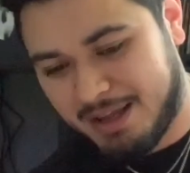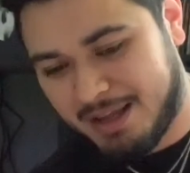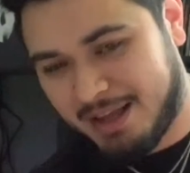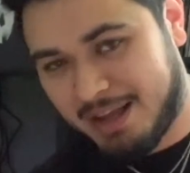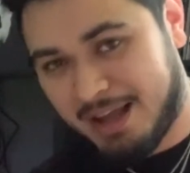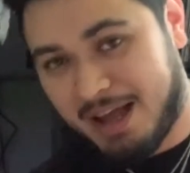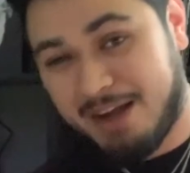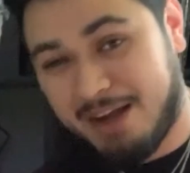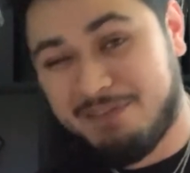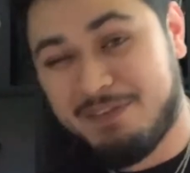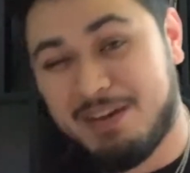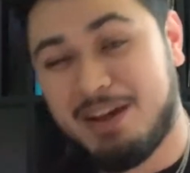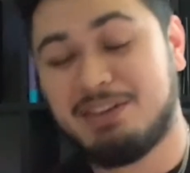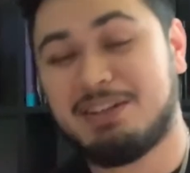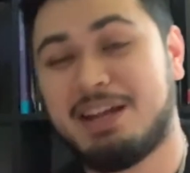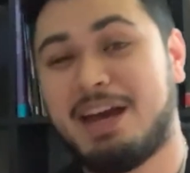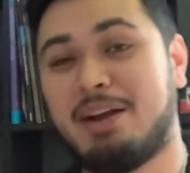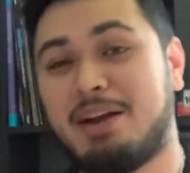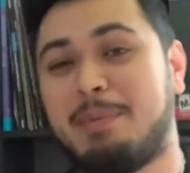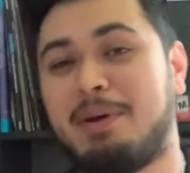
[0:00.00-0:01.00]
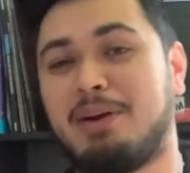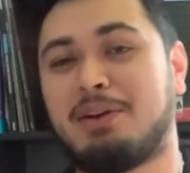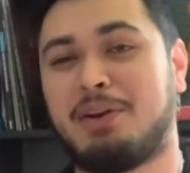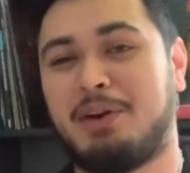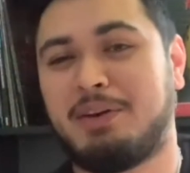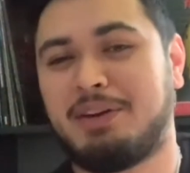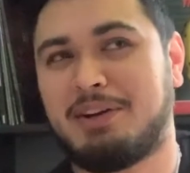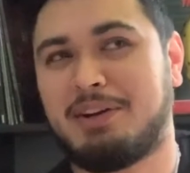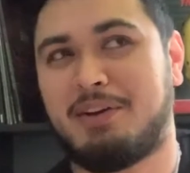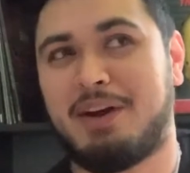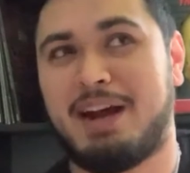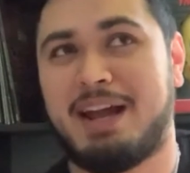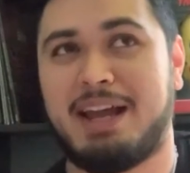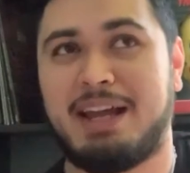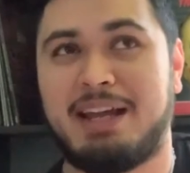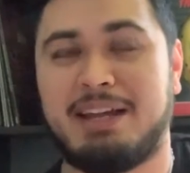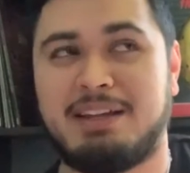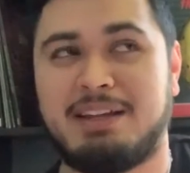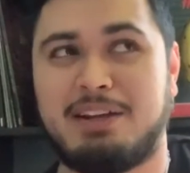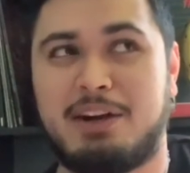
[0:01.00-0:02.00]
I found out about Conan
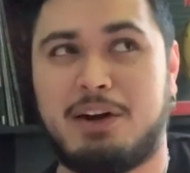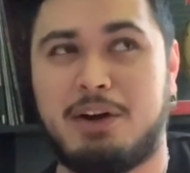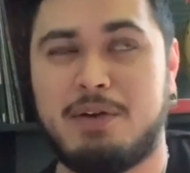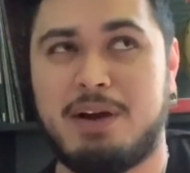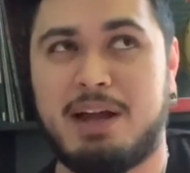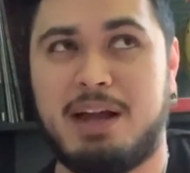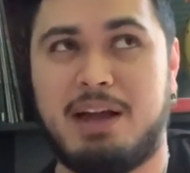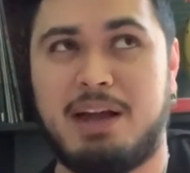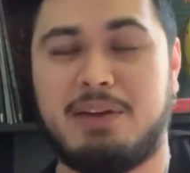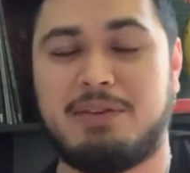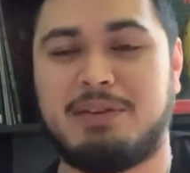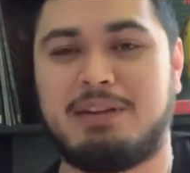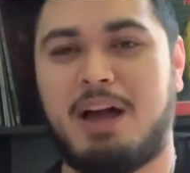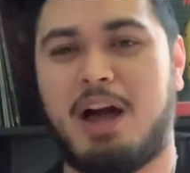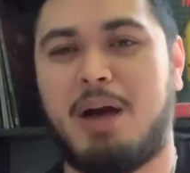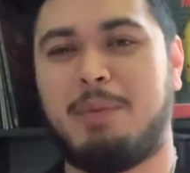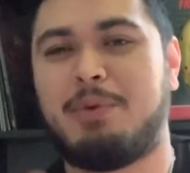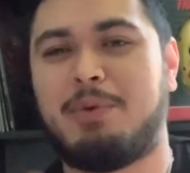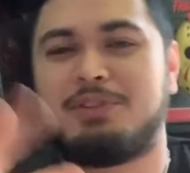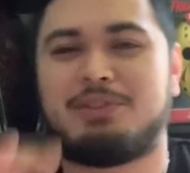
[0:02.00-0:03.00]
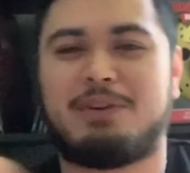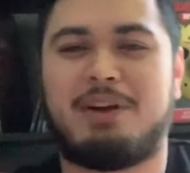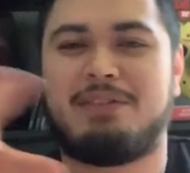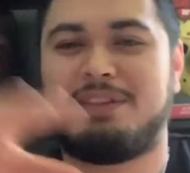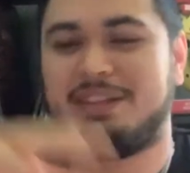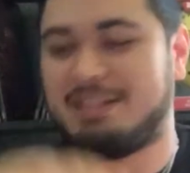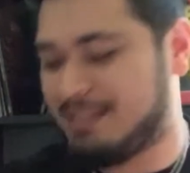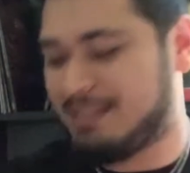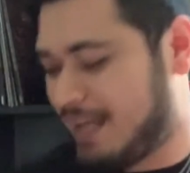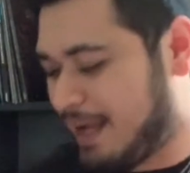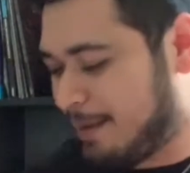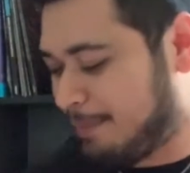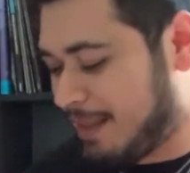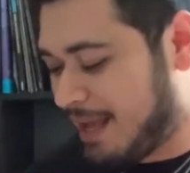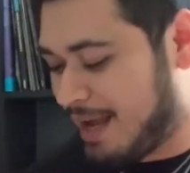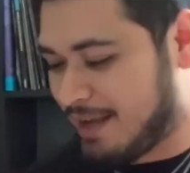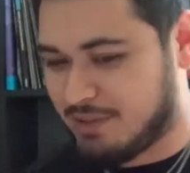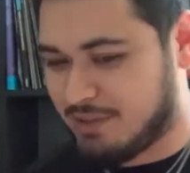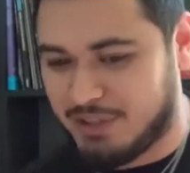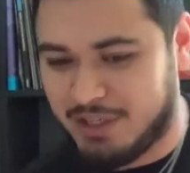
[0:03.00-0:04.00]
Gray almost around this time
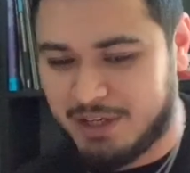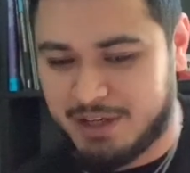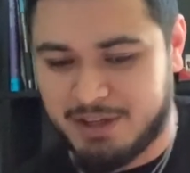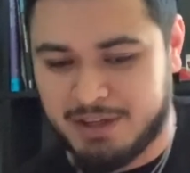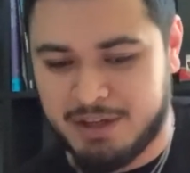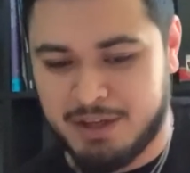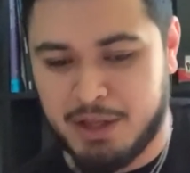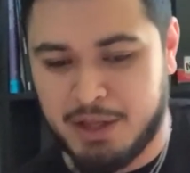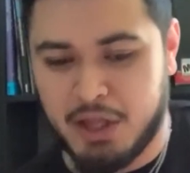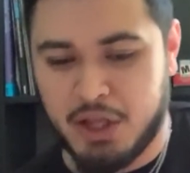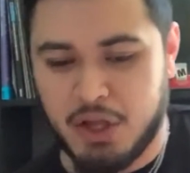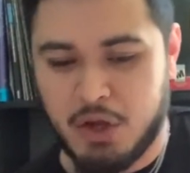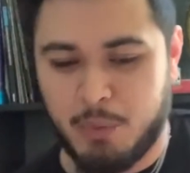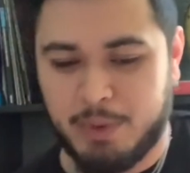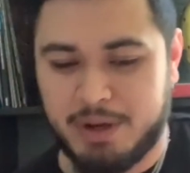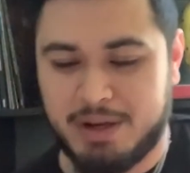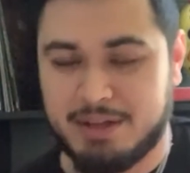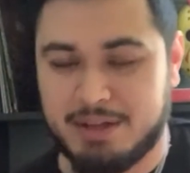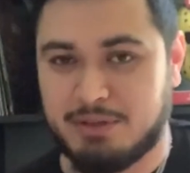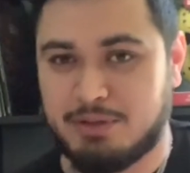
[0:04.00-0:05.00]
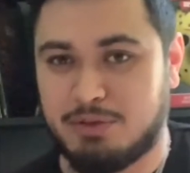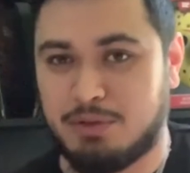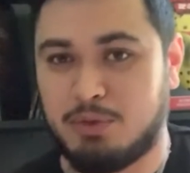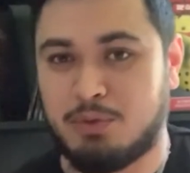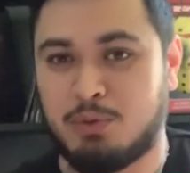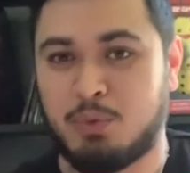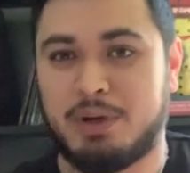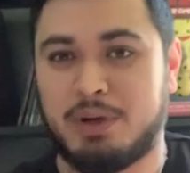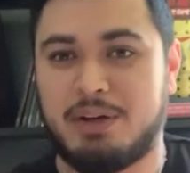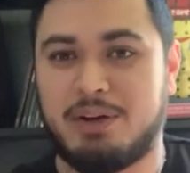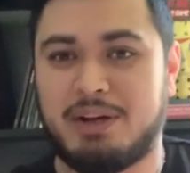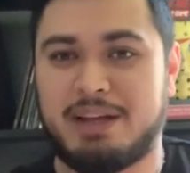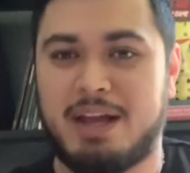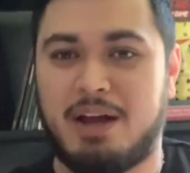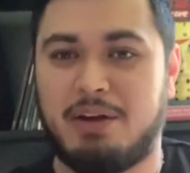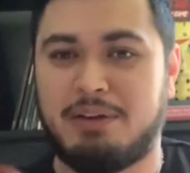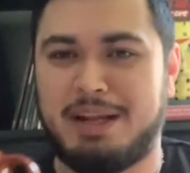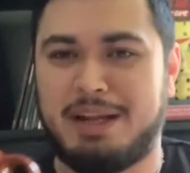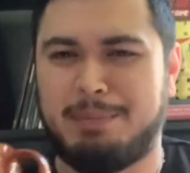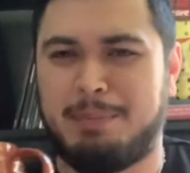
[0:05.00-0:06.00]
last year when a Twitter account
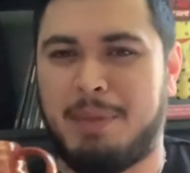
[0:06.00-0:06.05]
named